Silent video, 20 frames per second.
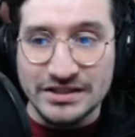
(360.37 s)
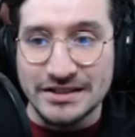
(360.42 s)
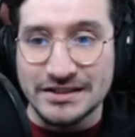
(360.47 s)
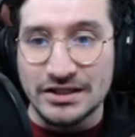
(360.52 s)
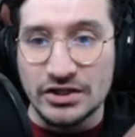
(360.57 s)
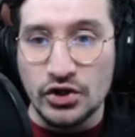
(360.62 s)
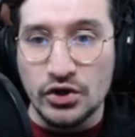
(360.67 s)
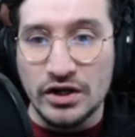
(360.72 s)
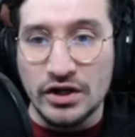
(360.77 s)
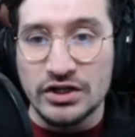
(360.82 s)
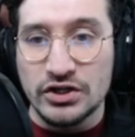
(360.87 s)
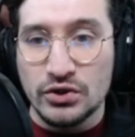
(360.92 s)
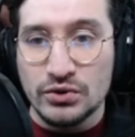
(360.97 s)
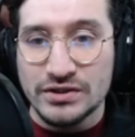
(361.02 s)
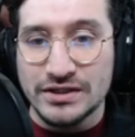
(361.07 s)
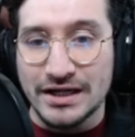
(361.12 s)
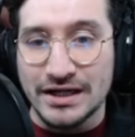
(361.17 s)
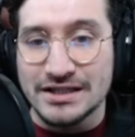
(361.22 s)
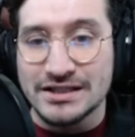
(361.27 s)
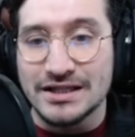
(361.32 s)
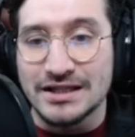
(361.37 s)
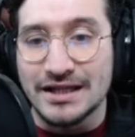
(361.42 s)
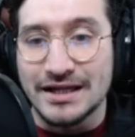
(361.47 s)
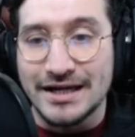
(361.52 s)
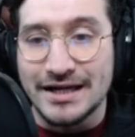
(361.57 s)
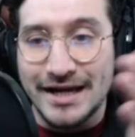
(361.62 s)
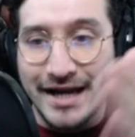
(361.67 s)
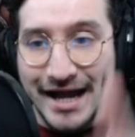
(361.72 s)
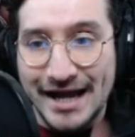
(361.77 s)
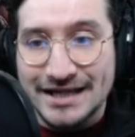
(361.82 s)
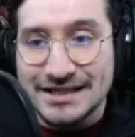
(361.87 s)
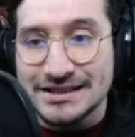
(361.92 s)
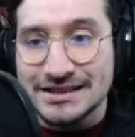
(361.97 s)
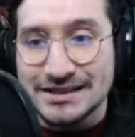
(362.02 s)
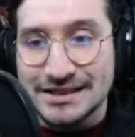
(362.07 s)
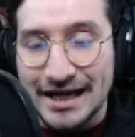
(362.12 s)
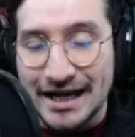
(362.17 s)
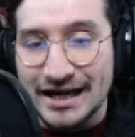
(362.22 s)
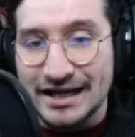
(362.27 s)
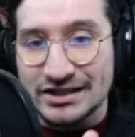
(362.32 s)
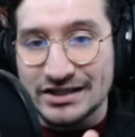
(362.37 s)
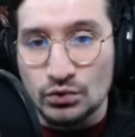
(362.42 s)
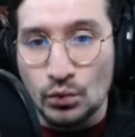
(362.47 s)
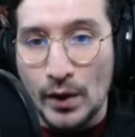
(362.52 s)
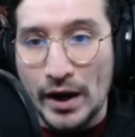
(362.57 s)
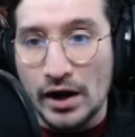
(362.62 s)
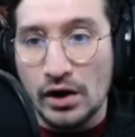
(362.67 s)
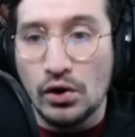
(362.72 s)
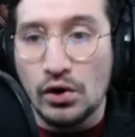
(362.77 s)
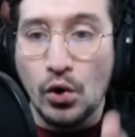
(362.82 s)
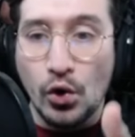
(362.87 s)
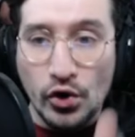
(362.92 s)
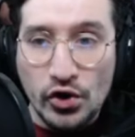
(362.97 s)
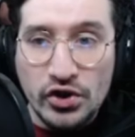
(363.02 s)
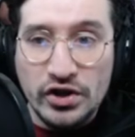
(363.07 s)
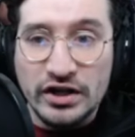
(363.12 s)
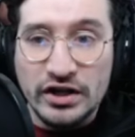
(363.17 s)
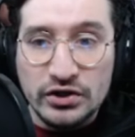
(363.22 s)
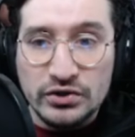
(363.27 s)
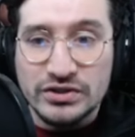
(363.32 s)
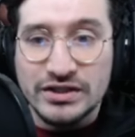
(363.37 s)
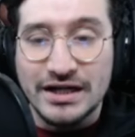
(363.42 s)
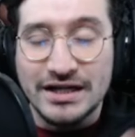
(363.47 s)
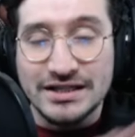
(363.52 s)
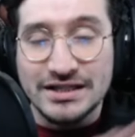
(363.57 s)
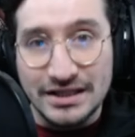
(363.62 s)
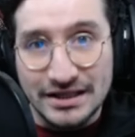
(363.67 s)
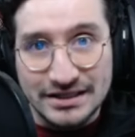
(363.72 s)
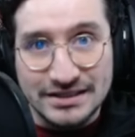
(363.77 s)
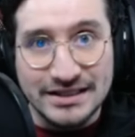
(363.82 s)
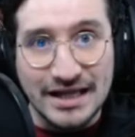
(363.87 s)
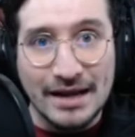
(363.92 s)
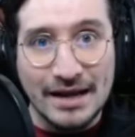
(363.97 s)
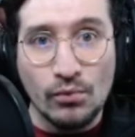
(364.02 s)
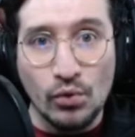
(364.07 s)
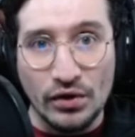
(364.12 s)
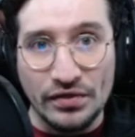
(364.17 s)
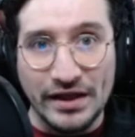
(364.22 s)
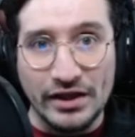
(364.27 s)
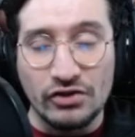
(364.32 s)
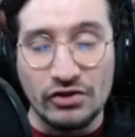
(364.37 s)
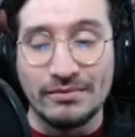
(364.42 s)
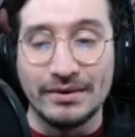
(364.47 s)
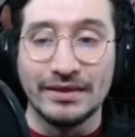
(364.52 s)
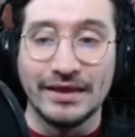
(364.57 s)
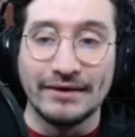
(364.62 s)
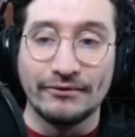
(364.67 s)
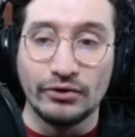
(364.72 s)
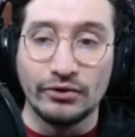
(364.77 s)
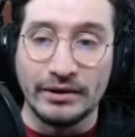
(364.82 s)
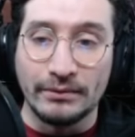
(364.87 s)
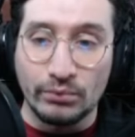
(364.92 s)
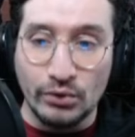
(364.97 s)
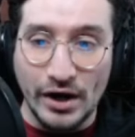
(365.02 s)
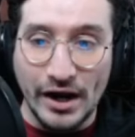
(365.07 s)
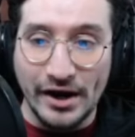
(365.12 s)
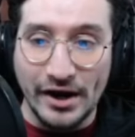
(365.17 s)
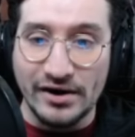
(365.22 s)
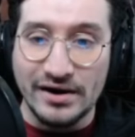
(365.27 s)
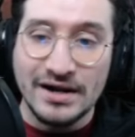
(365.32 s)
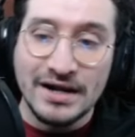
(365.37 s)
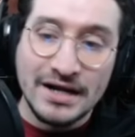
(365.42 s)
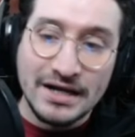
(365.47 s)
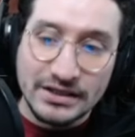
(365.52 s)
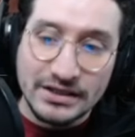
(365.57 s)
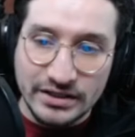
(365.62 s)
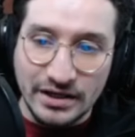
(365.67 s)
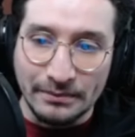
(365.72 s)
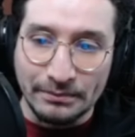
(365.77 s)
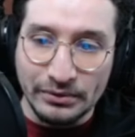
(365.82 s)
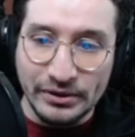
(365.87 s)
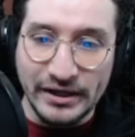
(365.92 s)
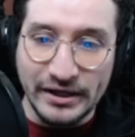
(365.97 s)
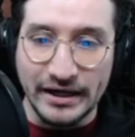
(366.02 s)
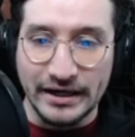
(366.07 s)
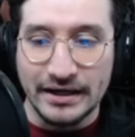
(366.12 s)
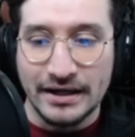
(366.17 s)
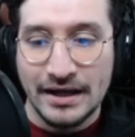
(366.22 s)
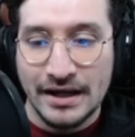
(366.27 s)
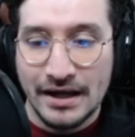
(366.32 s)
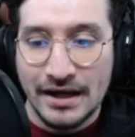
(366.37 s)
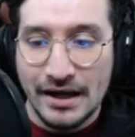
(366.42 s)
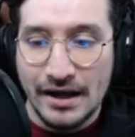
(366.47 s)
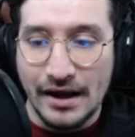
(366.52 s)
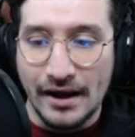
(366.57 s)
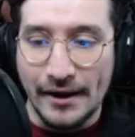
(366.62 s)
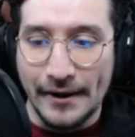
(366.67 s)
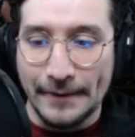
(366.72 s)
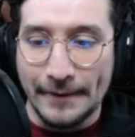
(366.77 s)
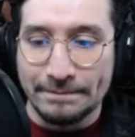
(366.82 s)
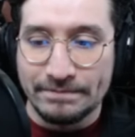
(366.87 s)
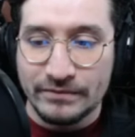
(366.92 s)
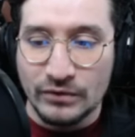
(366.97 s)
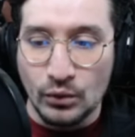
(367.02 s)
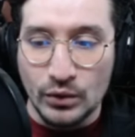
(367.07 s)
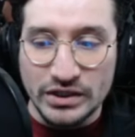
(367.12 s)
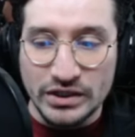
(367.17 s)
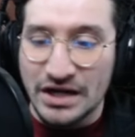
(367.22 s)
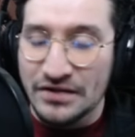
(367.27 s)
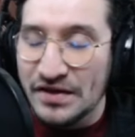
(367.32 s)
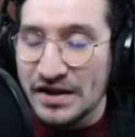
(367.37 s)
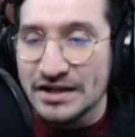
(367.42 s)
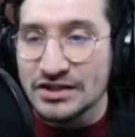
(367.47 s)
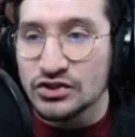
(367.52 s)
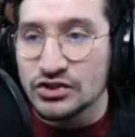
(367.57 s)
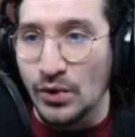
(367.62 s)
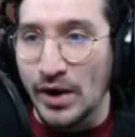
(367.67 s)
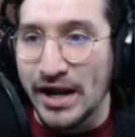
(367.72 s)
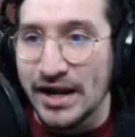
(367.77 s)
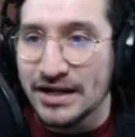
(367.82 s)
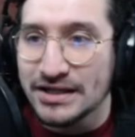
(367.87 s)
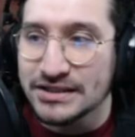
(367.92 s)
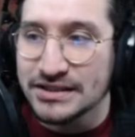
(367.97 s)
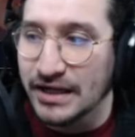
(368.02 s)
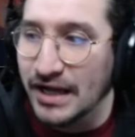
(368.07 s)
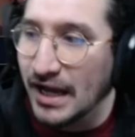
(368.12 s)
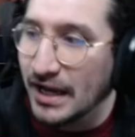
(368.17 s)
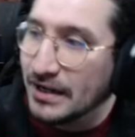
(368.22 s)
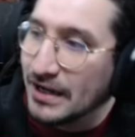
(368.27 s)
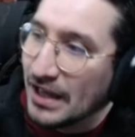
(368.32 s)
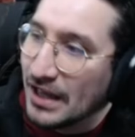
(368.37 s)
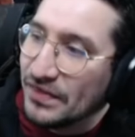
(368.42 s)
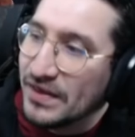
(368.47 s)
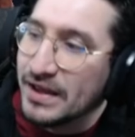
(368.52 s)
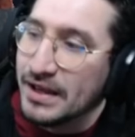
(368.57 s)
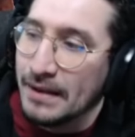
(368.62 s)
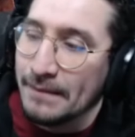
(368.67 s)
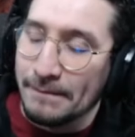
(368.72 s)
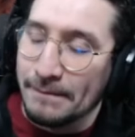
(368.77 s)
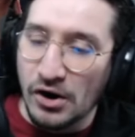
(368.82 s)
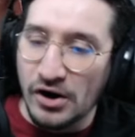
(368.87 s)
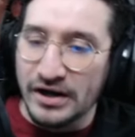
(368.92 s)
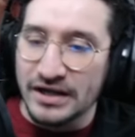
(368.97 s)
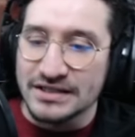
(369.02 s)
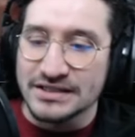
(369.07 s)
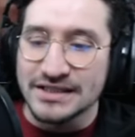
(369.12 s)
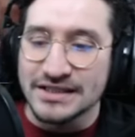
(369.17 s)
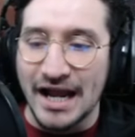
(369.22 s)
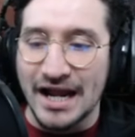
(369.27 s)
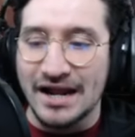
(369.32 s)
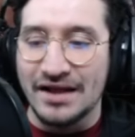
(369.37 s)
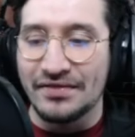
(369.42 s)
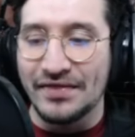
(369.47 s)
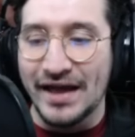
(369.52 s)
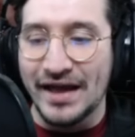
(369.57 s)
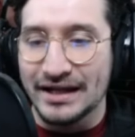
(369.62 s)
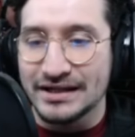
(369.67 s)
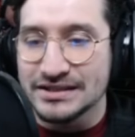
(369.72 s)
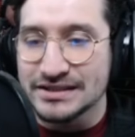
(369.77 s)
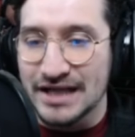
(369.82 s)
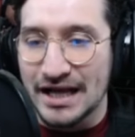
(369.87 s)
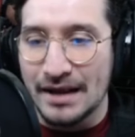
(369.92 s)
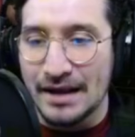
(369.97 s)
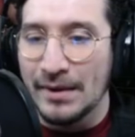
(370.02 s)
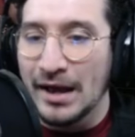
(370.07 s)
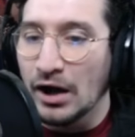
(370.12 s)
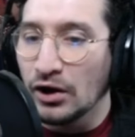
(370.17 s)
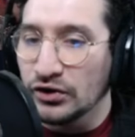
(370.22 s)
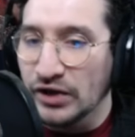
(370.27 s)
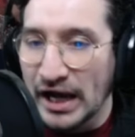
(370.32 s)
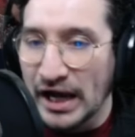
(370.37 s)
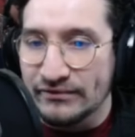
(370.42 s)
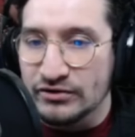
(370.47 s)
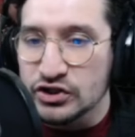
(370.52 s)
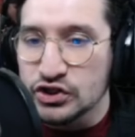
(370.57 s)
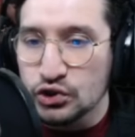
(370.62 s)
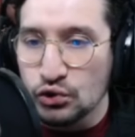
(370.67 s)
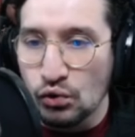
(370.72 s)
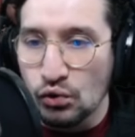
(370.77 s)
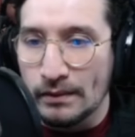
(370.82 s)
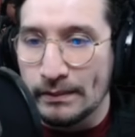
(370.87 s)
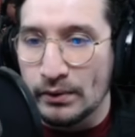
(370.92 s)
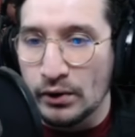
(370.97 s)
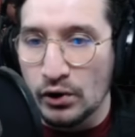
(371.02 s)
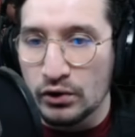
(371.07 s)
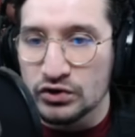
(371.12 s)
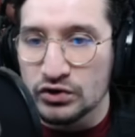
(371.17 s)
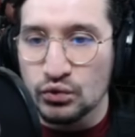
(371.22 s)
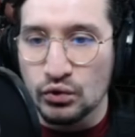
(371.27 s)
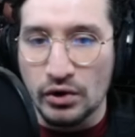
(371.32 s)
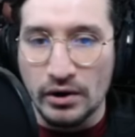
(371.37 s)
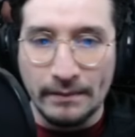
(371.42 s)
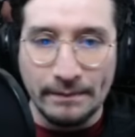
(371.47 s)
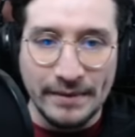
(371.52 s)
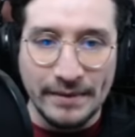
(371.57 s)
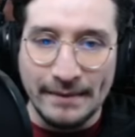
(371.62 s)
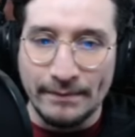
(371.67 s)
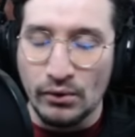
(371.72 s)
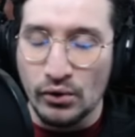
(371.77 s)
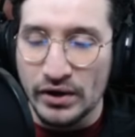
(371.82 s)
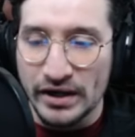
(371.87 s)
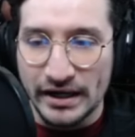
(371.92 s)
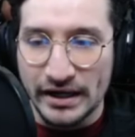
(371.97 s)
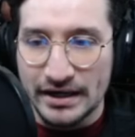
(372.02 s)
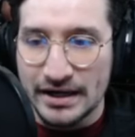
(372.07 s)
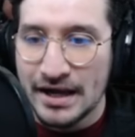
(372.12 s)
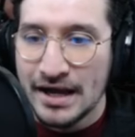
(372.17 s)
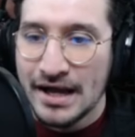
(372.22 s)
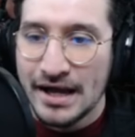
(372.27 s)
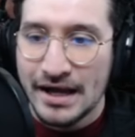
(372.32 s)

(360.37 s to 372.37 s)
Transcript: season, you can use it into the next deck as well, or you can use it into the same one that you've been leveling prior to complete it, which I think is great because, again, I think Embark is taking that same Helldivers 2 approach where people can